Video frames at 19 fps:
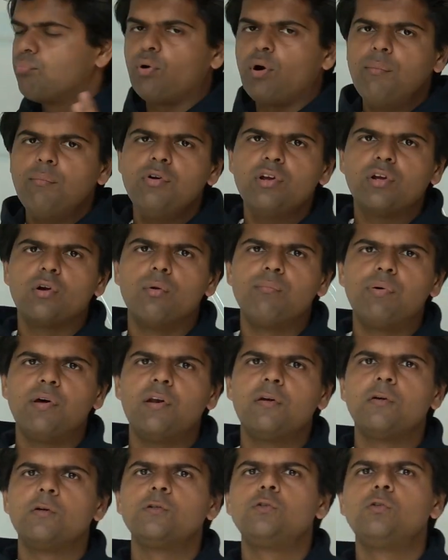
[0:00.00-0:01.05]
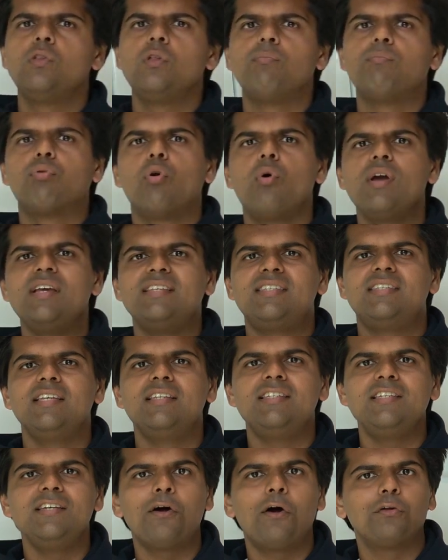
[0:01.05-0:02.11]
Primary competitors to the Proace
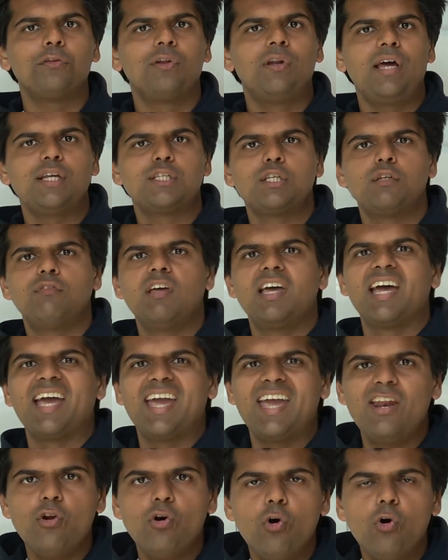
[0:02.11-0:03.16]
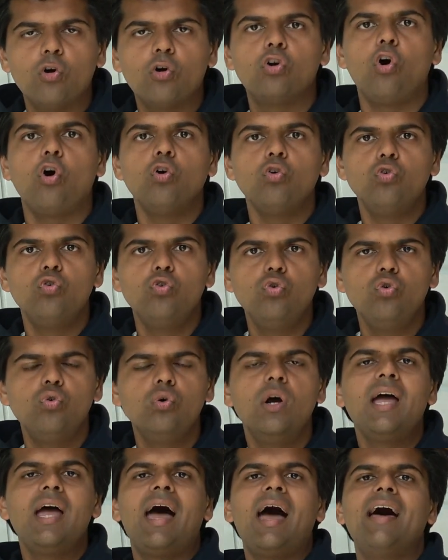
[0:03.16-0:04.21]
City are the likes of the Renault
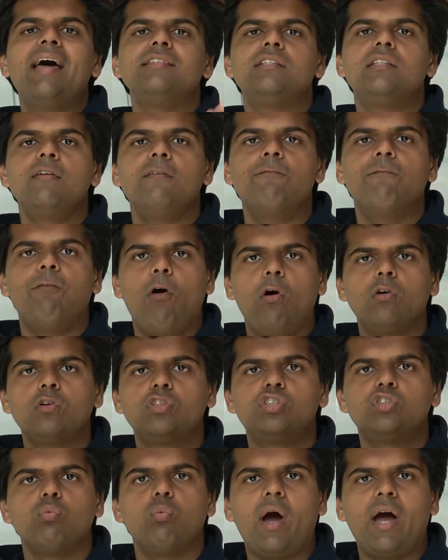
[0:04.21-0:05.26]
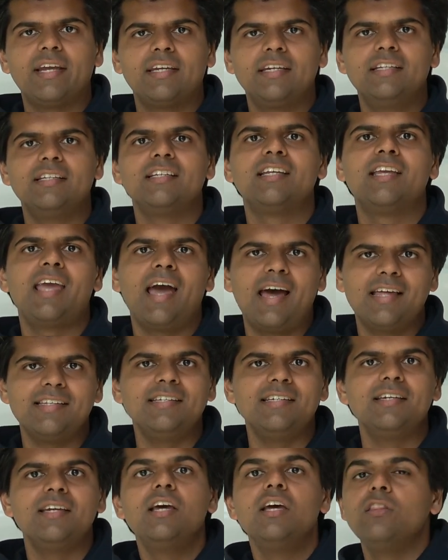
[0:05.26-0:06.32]
Kangoo and the Volkswagen Caddy.
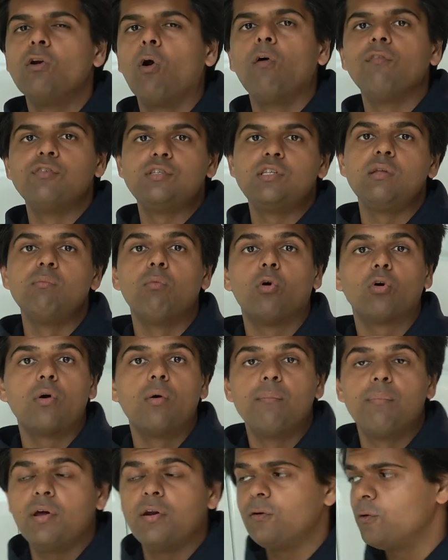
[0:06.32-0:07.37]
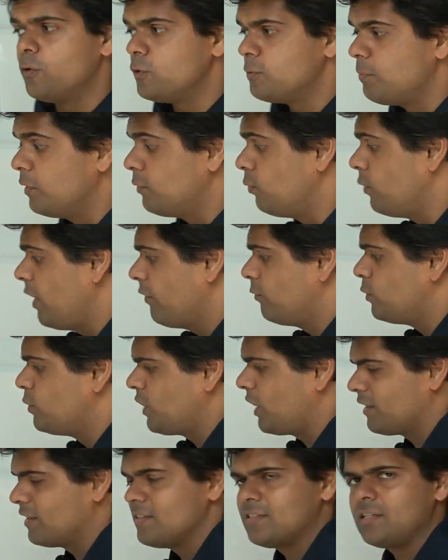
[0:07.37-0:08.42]
There are obviously more competitors, but we have to
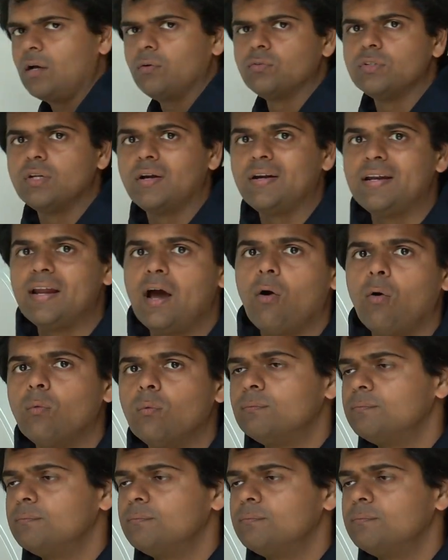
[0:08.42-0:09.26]
check this out right now.